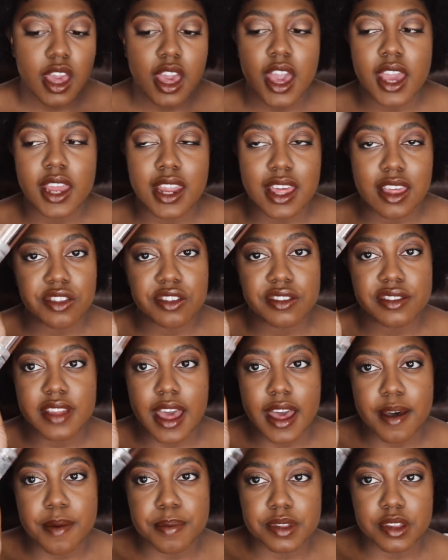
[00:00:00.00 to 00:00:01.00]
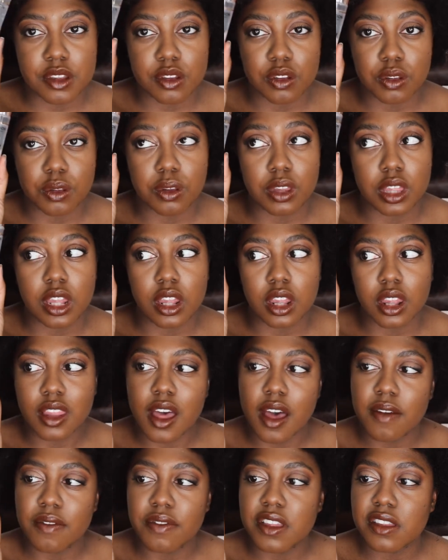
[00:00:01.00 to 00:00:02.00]
and I just absolutely
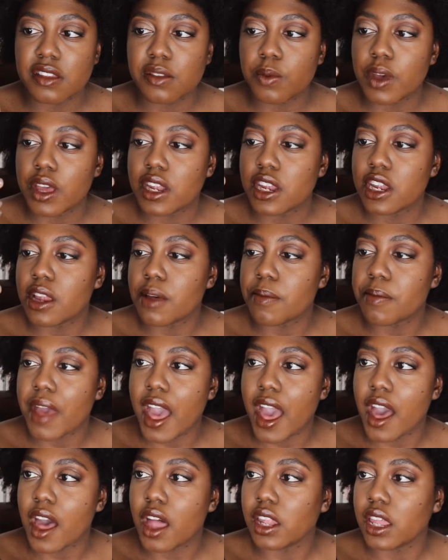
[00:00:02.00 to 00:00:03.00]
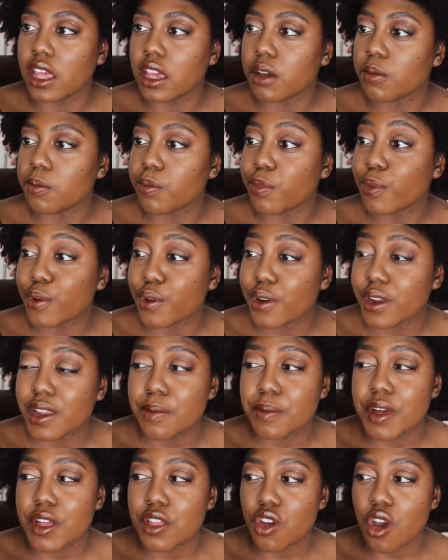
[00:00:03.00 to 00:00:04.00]
love this one, and I'm like
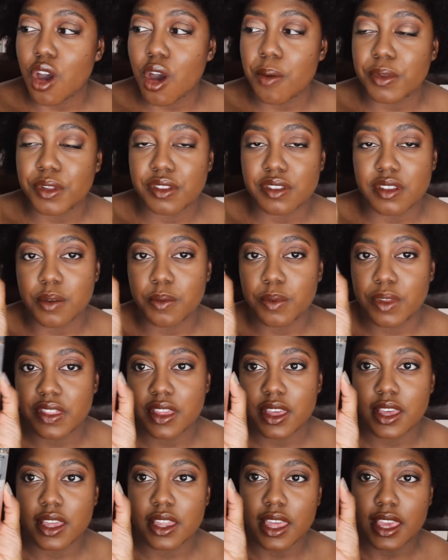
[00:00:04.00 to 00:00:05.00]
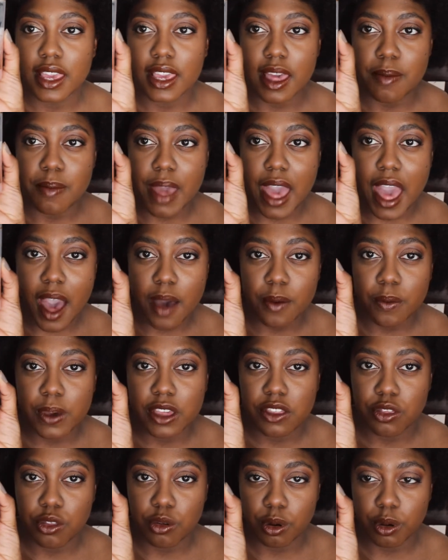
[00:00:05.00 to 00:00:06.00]
pretty much almost done with it. Like I'm
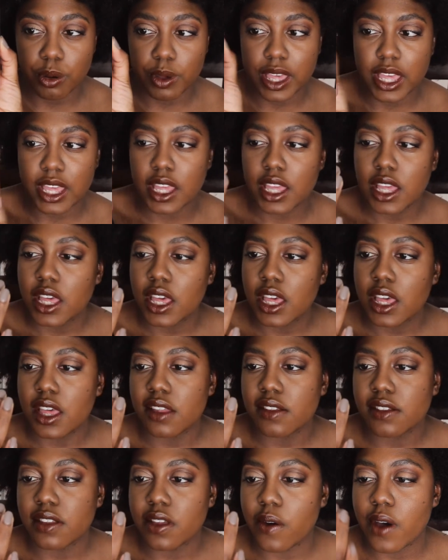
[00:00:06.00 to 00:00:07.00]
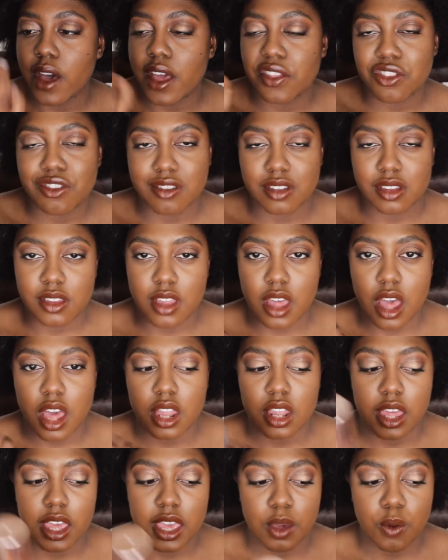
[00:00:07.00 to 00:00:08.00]
halfway through it, so I just
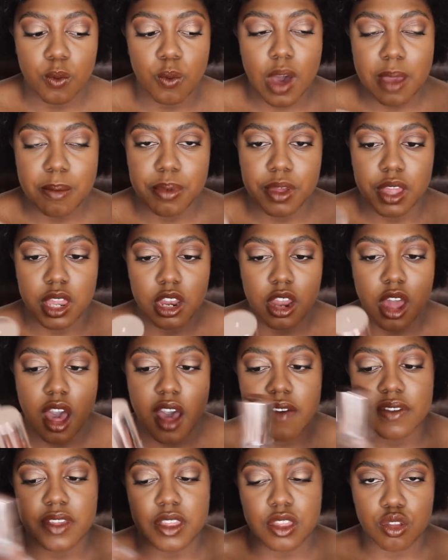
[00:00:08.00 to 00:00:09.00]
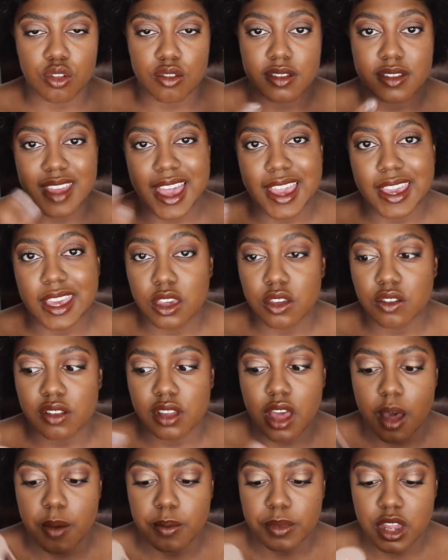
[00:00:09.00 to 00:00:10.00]
thought like why put it off, and just I could use
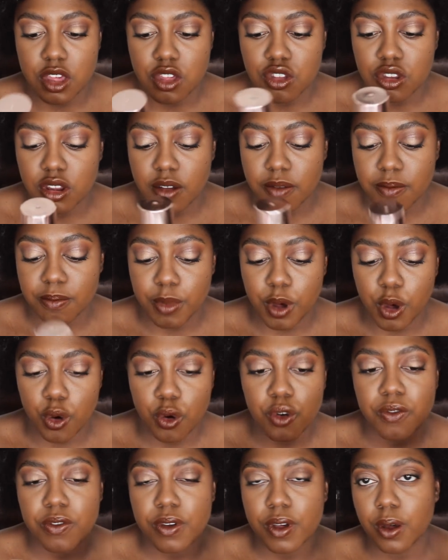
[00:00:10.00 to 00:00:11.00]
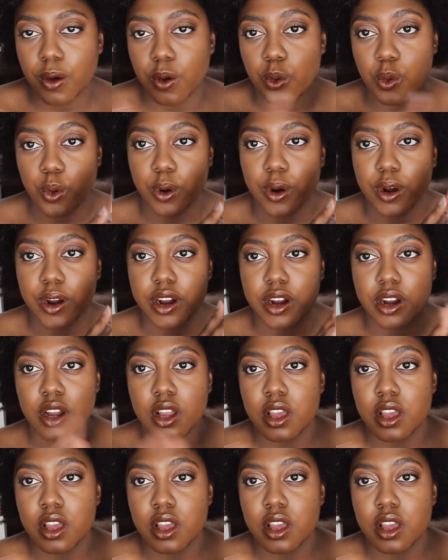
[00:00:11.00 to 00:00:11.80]
a combination of both, or